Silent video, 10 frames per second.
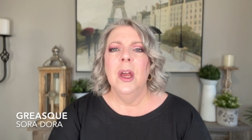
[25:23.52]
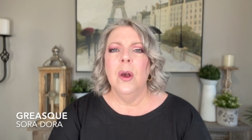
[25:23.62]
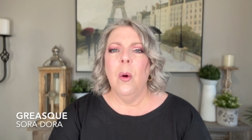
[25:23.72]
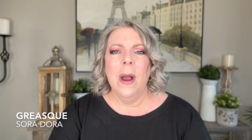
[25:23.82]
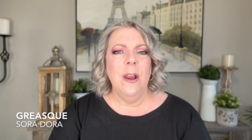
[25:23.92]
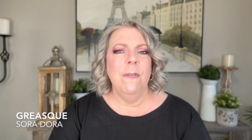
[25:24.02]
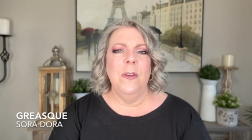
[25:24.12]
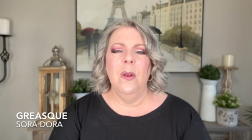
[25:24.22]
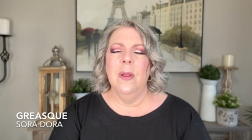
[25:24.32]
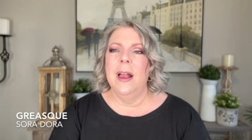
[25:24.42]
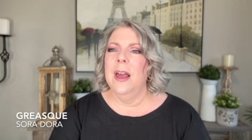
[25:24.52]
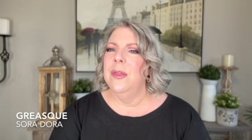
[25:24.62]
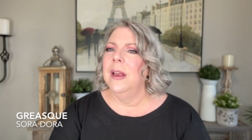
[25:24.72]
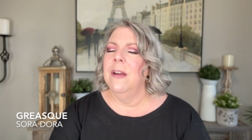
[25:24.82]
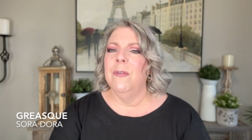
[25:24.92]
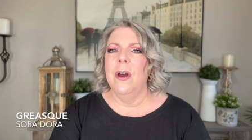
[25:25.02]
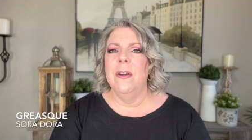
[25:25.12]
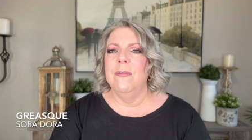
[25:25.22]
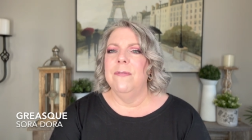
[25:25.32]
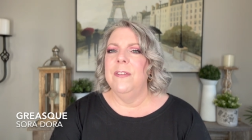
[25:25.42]
quite a few, like I think I've
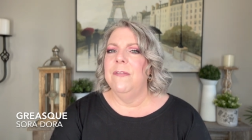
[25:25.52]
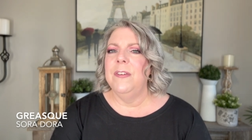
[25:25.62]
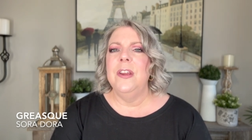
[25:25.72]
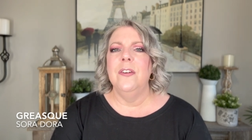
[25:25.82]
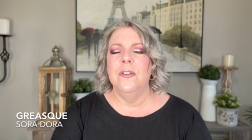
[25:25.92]
got 15